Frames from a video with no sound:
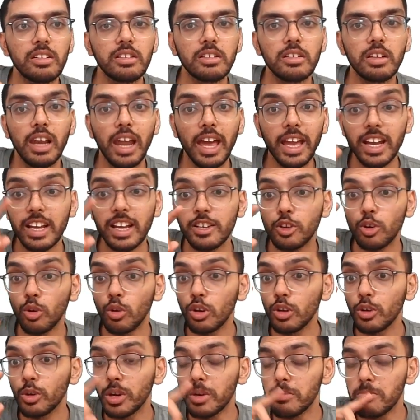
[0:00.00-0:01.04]
Like I told
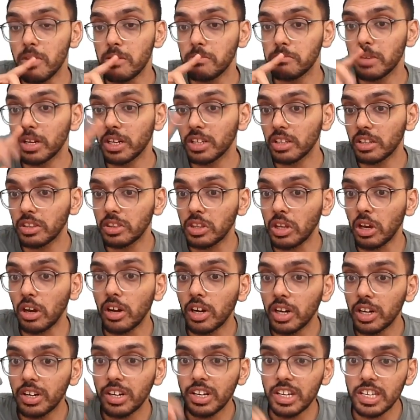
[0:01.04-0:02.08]
you, remember the
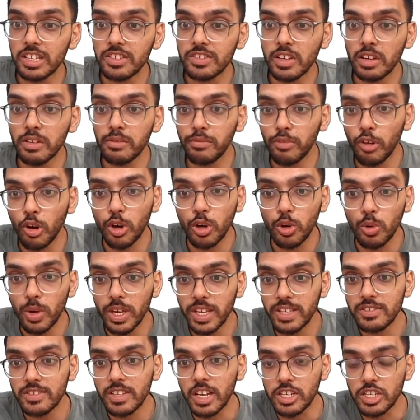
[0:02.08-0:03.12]
third reason for doing
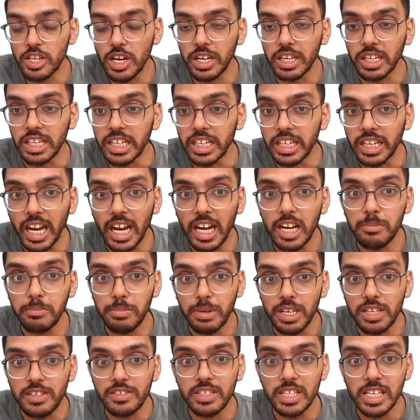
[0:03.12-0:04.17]
such a detailed
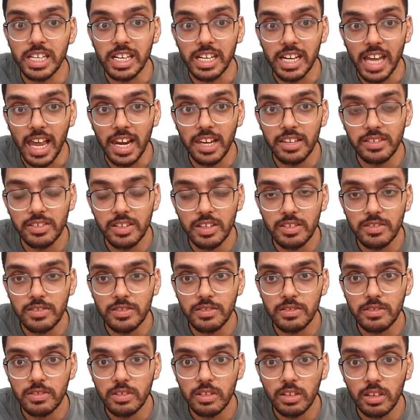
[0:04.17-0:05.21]
pre-scene
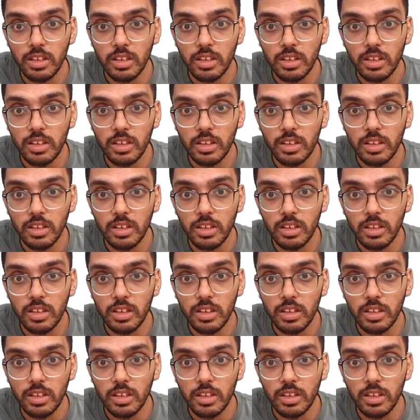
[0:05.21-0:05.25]
analysis?